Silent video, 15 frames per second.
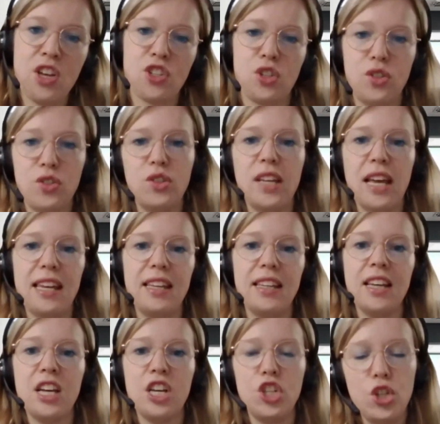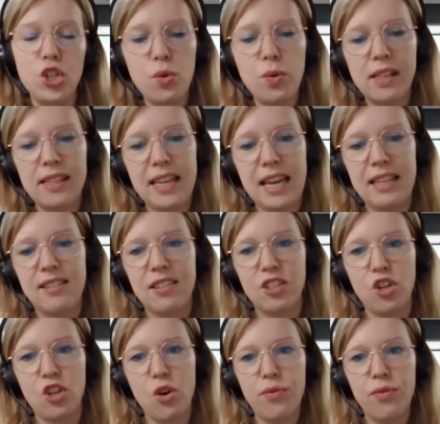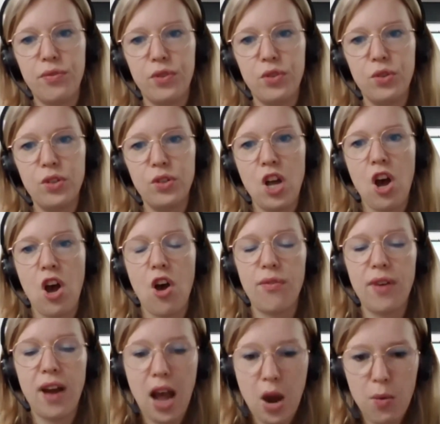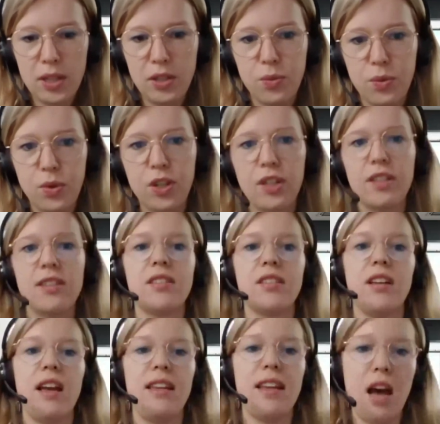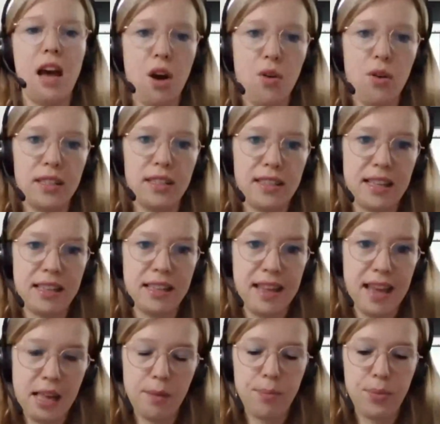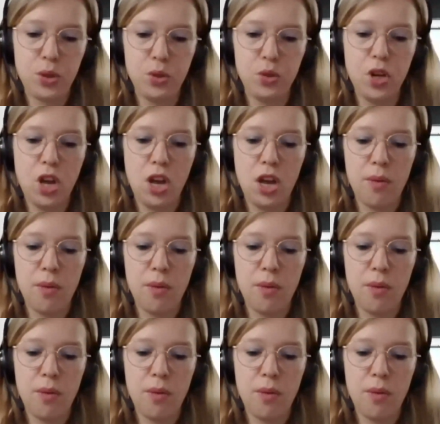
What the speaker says: So today you will get an overview of how it works and how it can help you